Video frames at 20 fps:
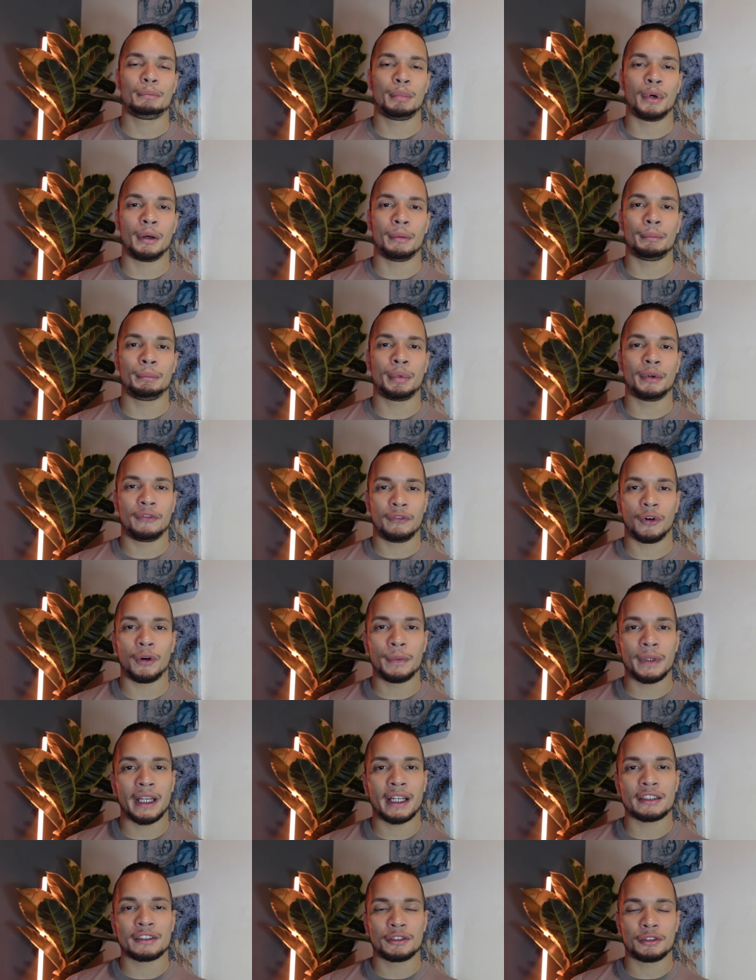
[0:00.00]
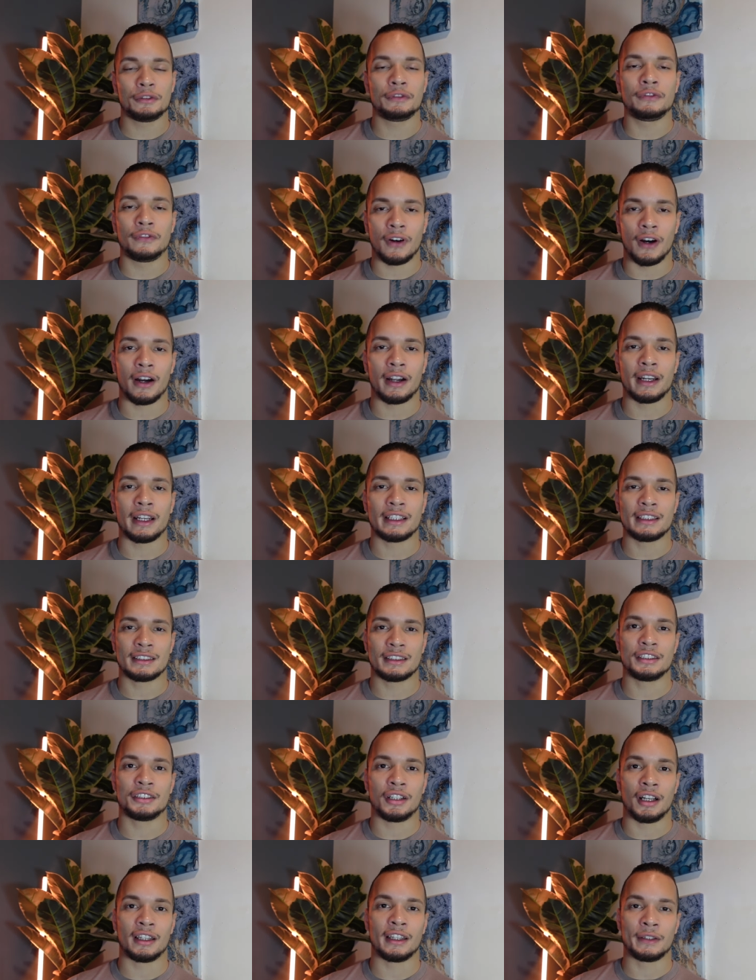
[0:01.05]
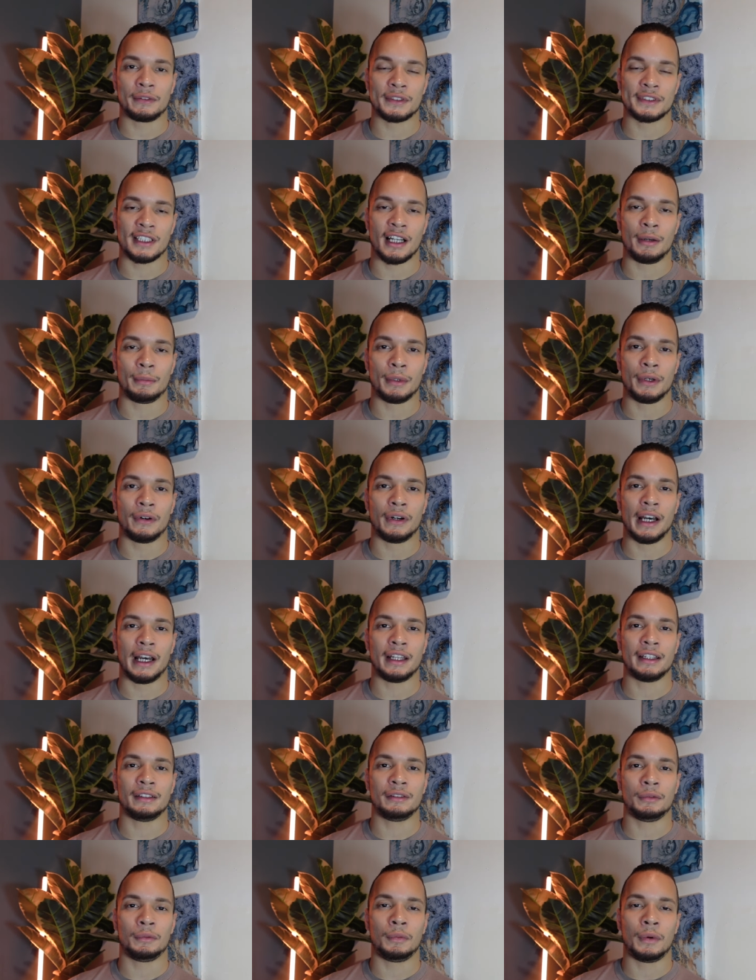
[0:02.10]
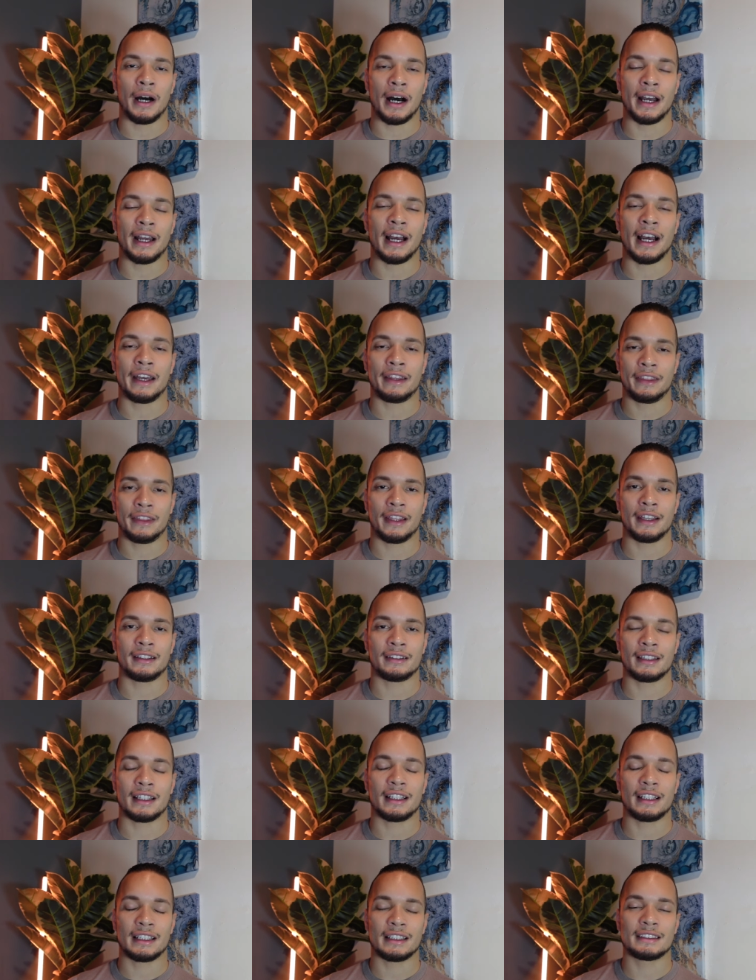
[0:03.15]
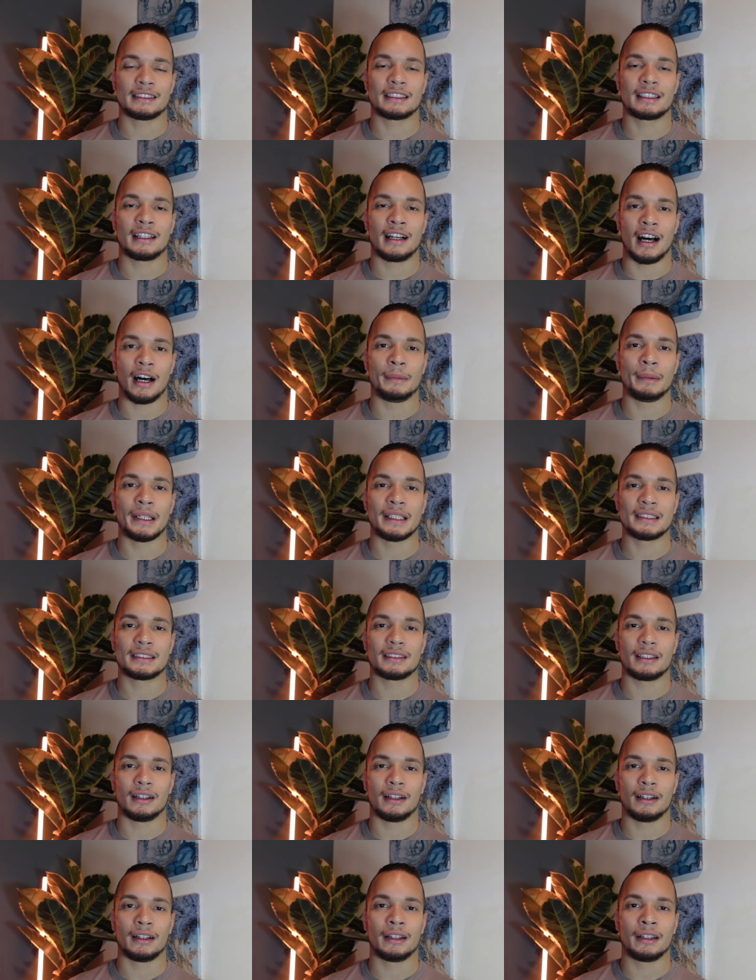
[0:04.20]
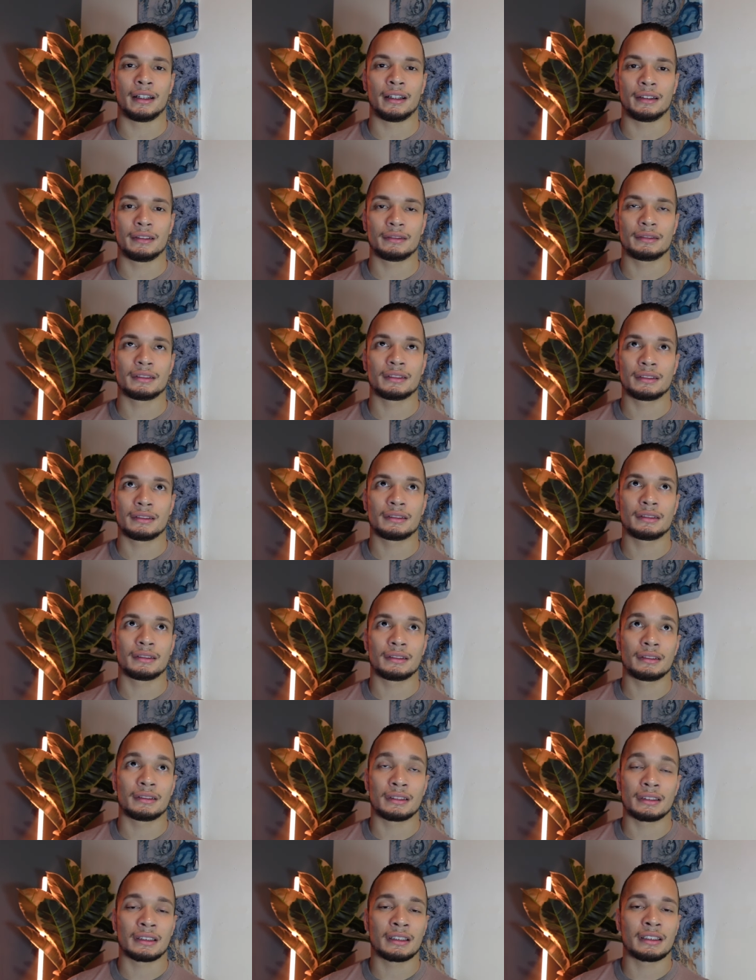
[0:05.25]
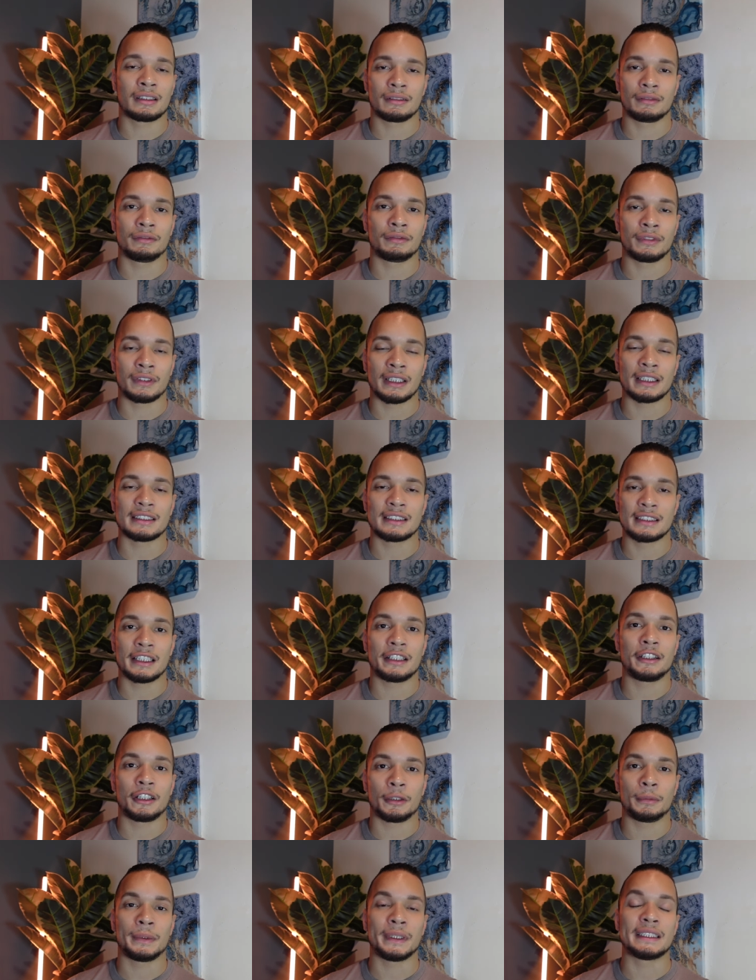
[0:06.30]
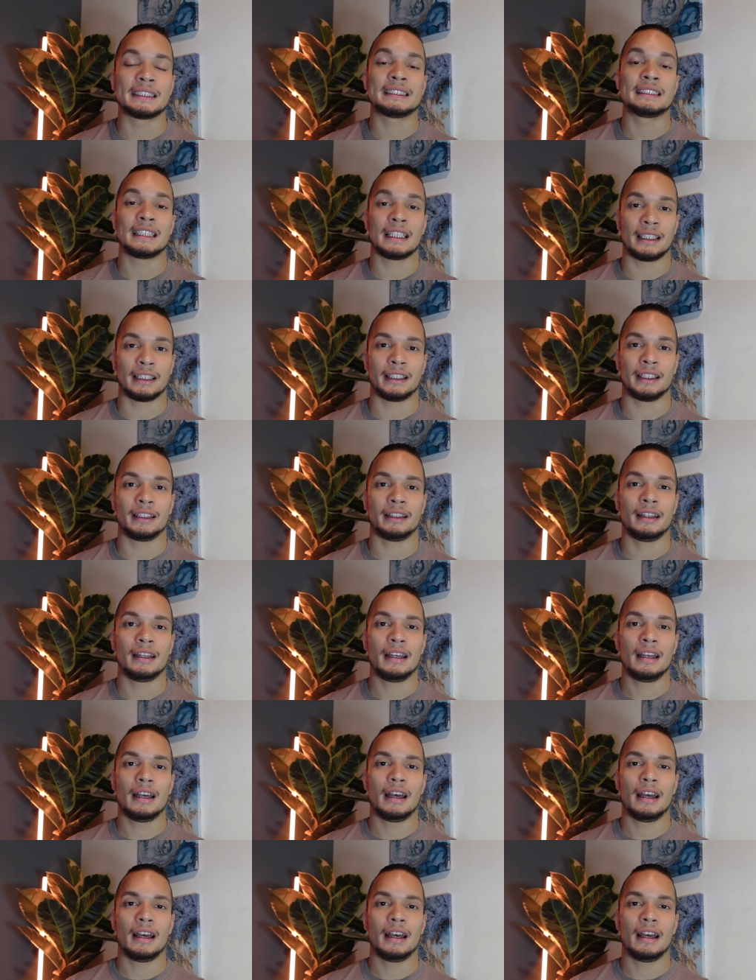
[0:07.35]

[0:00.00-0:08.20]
But before we get too far into John Leguizamo and why I think that his comments are considerably silly